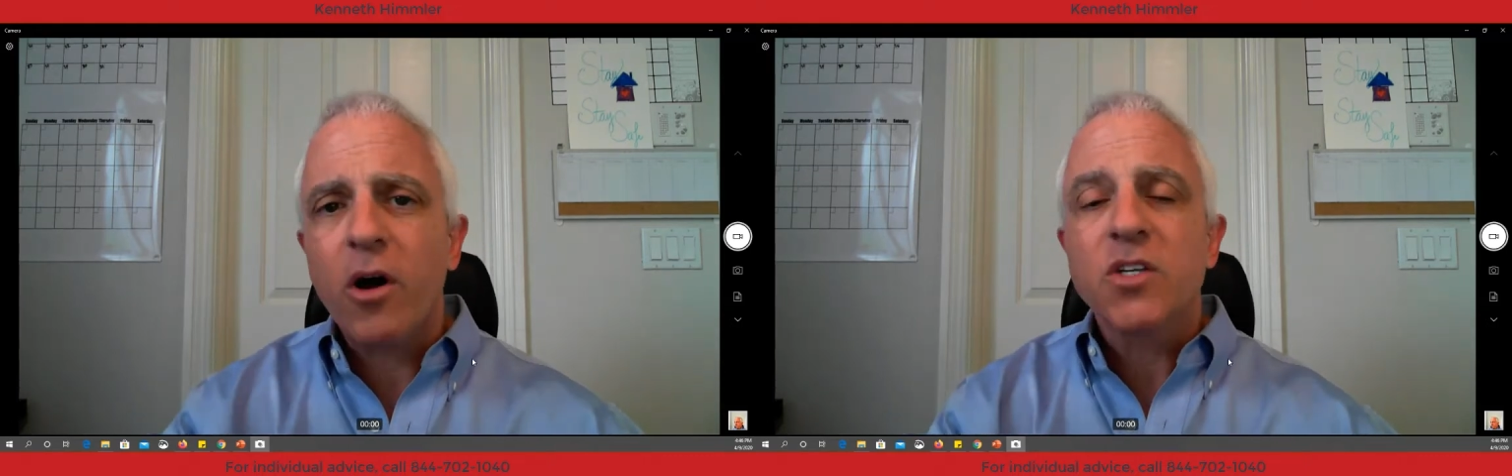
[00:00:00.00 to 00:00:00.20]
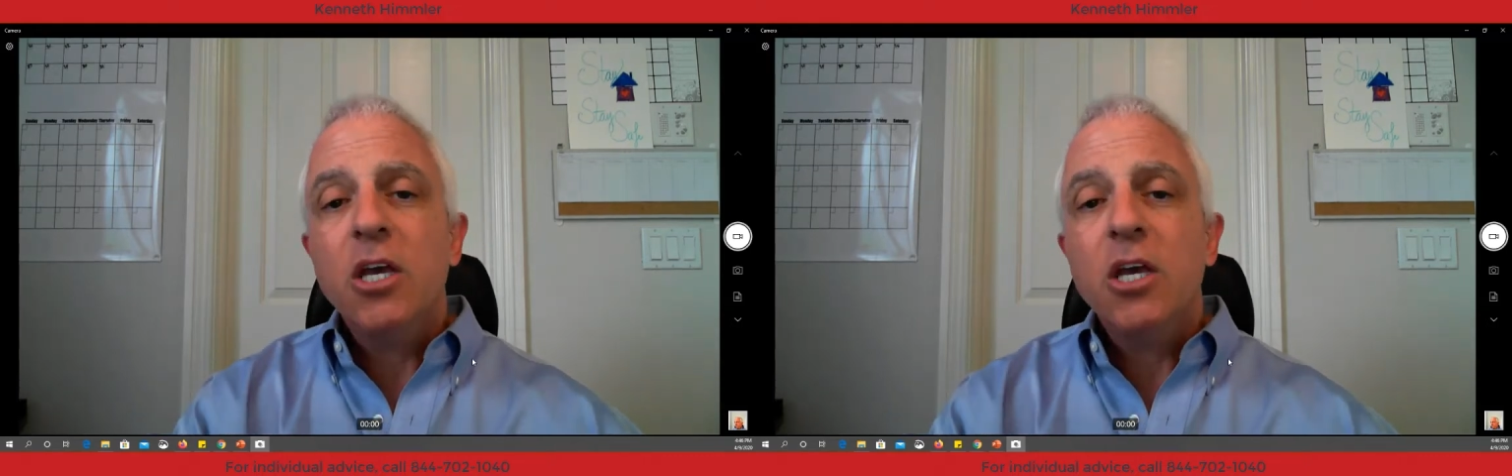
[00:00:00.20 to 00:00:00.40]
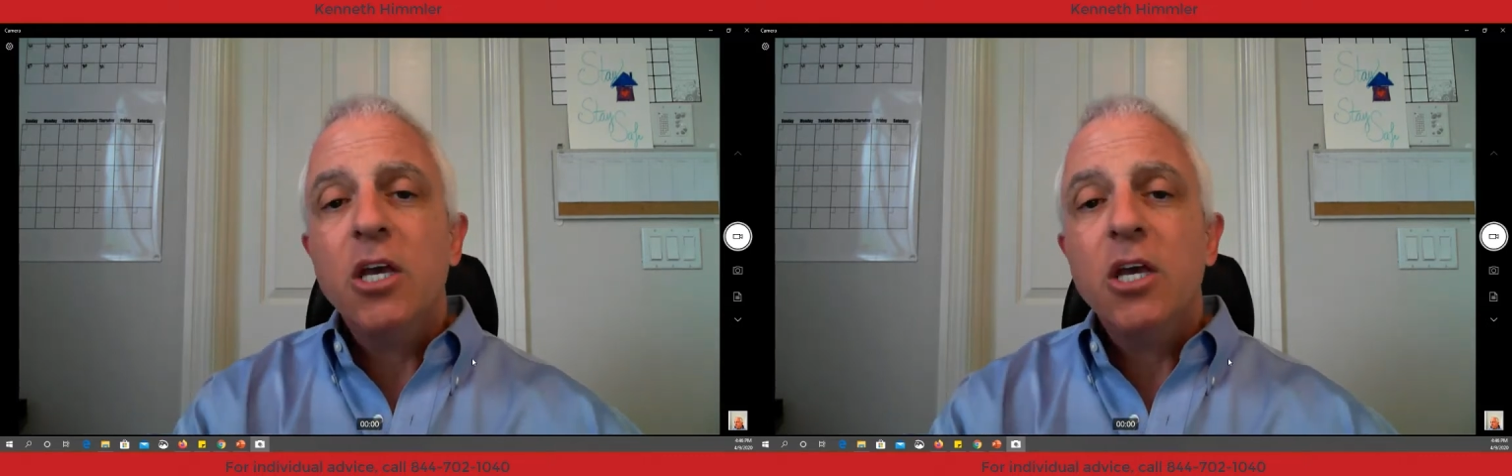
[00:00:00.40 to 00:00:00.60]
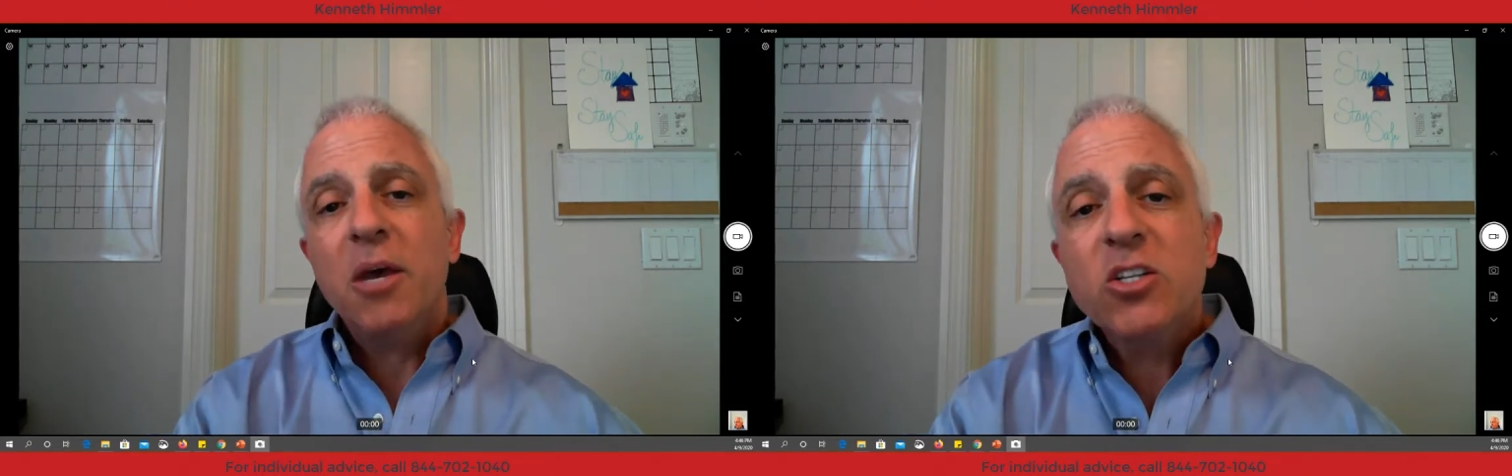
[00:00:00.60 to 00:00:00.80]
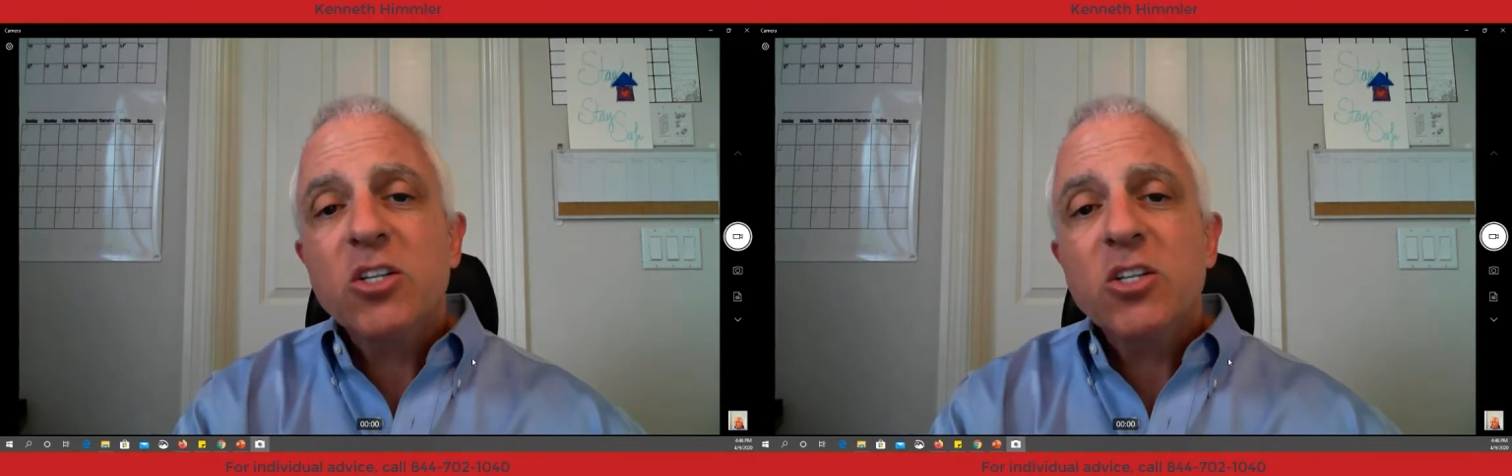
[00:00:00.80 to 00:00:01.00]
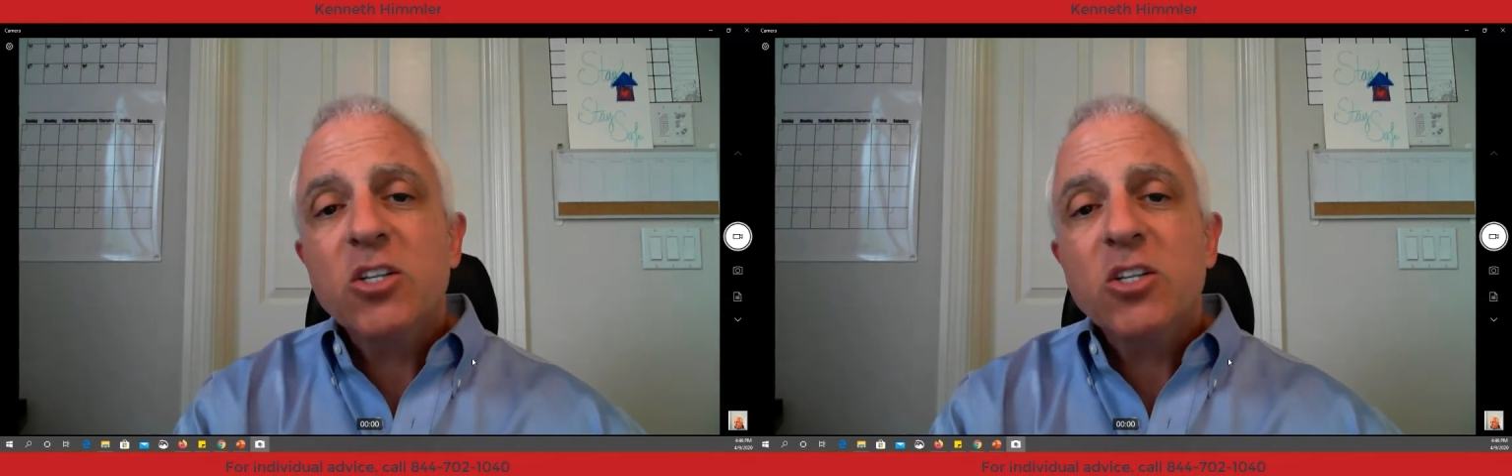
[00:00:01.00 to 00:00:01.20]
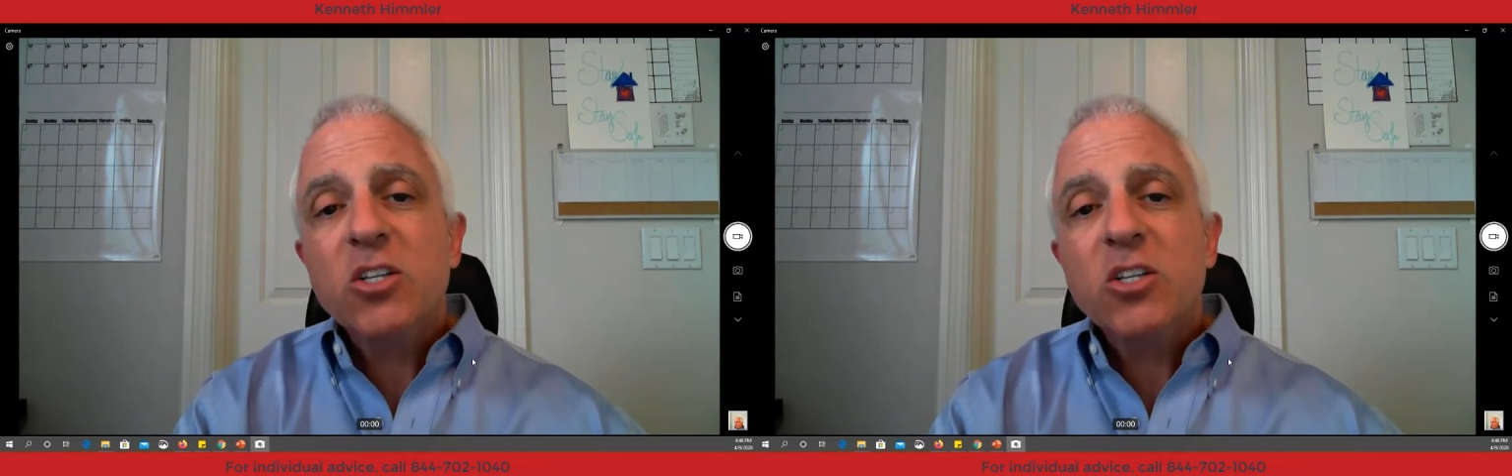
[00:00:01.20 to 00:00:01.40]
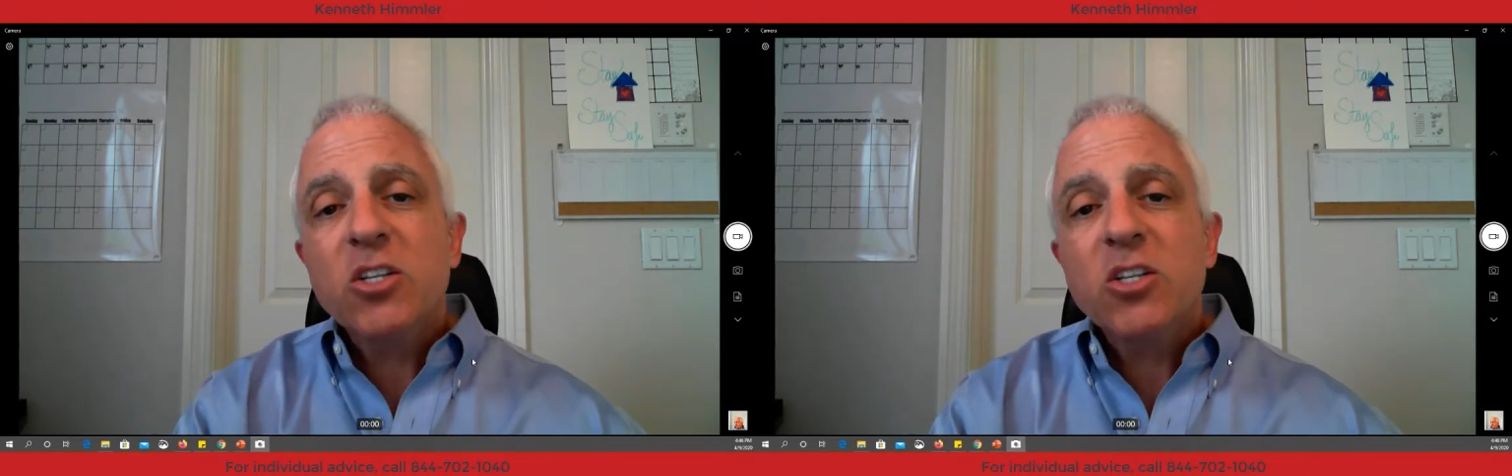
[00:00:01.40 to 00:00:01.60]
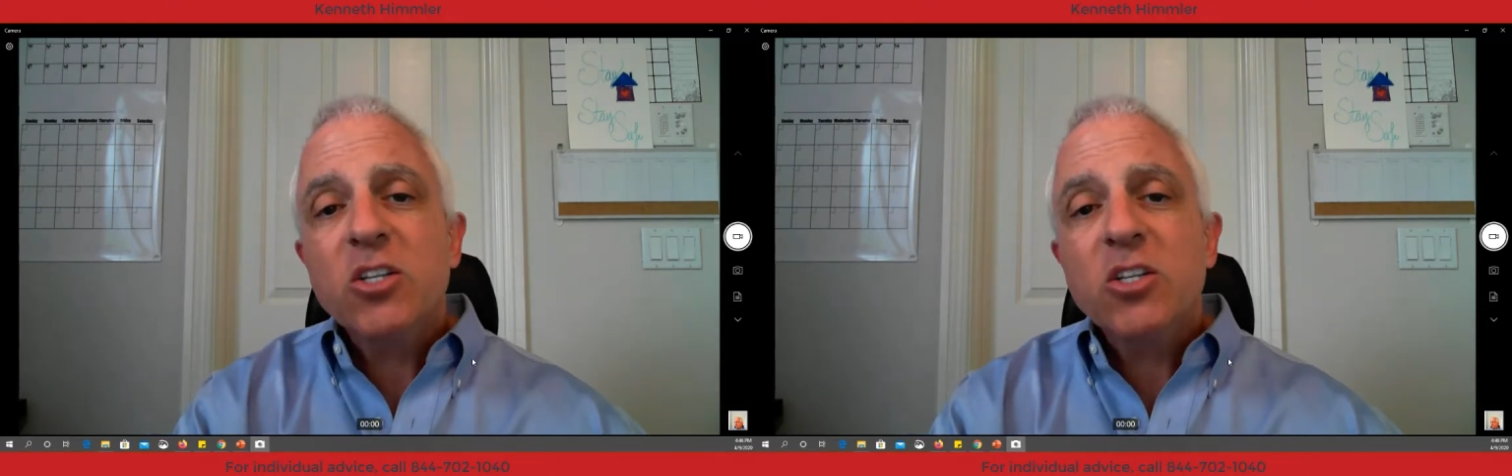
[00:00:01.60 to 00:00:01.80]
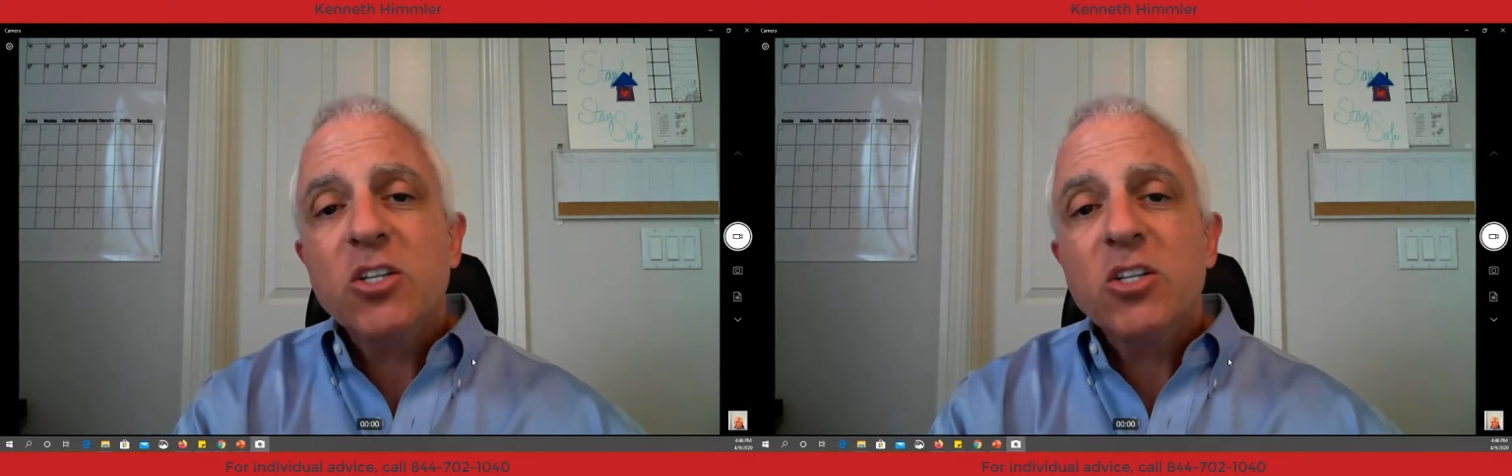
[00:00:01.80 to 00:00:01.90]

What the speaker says: It means 1 year you